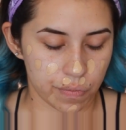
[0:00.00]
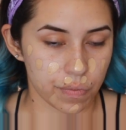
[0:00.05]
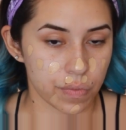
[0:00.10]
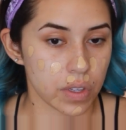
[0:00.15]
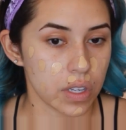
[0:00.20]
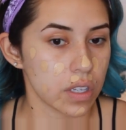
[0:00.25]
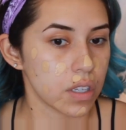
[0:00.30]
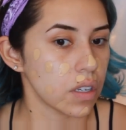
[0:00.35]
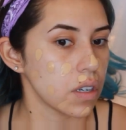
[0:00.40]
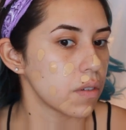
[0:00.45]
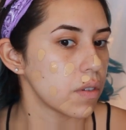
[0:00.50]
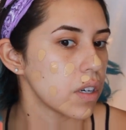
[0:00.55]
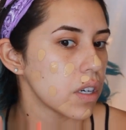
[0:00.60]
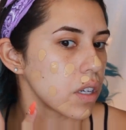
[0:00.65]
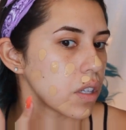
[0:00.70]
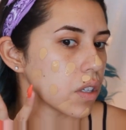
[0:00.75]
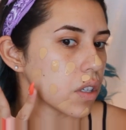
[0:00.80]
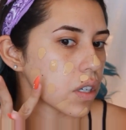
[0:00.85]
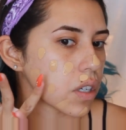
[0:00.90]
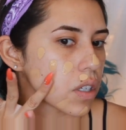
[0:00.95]
This
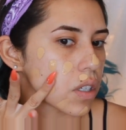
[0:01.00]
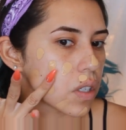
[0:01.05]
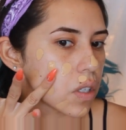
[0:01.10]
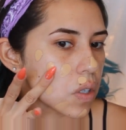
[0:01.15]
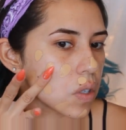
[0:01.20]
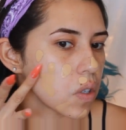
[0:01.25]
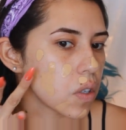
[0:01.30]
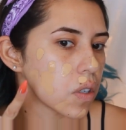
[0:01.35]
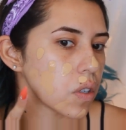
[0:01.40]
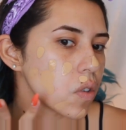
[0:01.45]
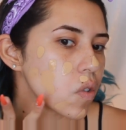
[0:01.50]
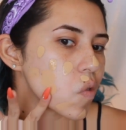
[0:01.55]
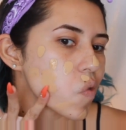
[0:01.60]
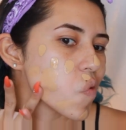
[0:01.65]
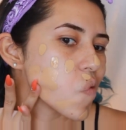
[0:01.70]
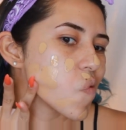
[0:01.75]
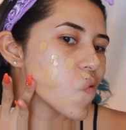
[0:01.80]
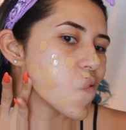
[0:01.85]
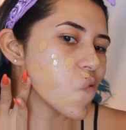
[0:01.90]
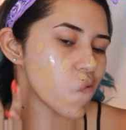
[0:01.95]
already looks
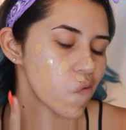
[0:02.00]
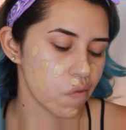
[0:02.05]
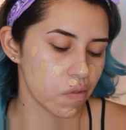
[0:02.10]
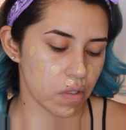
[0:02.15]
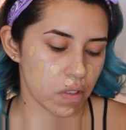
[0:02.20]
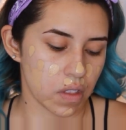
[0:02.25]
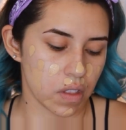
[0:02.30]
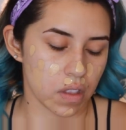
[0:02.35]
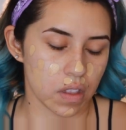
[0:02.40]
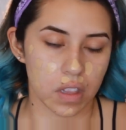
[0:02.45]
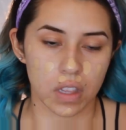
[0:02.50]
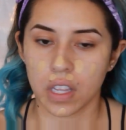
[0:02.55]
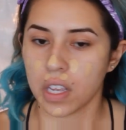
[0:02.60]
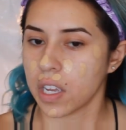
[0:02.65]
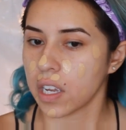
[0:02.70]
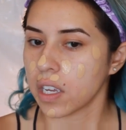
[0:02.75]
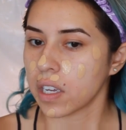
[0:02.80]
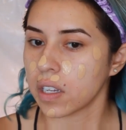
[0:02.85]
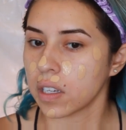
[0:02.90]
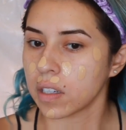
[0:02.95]

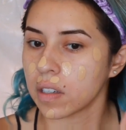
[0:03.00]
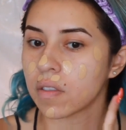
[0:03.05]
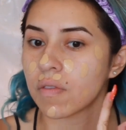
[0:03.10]
like